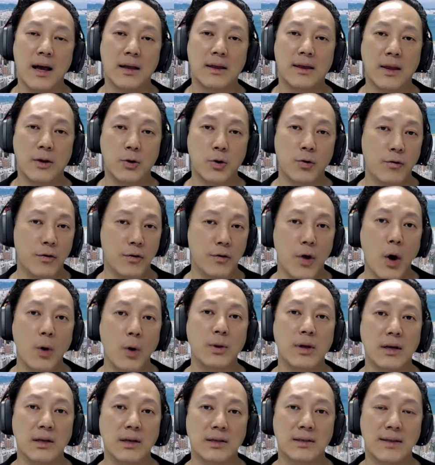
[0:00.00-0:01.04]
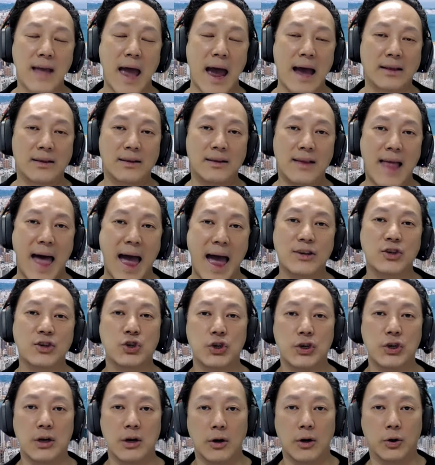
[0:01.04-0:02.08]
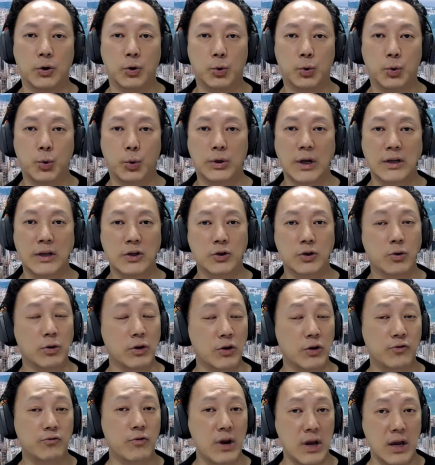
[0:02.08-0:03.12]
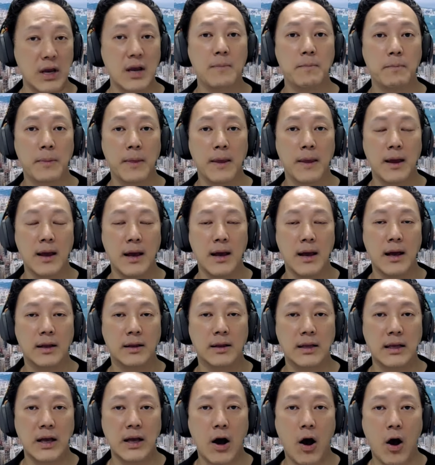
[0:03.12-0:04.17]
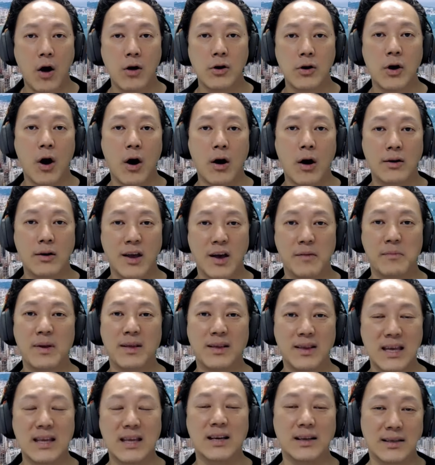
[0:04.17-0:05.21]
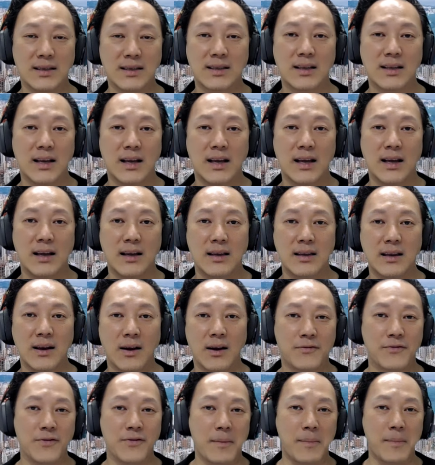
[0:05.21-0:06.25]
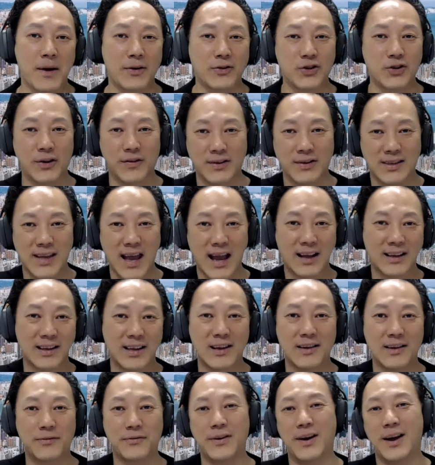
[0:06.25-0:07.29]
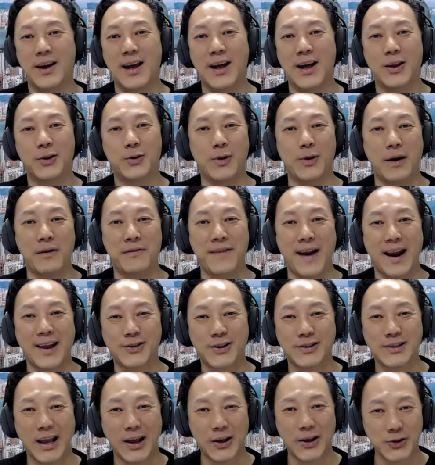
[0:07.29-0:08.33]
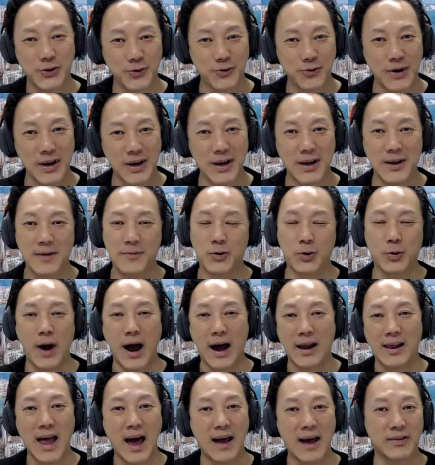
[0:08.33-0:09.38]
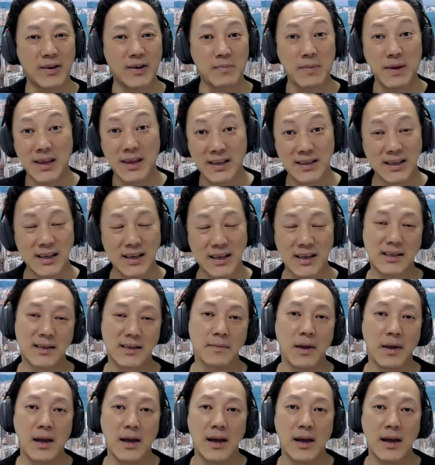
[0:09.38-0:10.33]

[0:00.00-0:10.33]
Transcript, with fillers: you would notice that last year, 2023, the Hong Kong government leaders, you know, from our chief executive to our financial secretary to our, a lot of the ministers,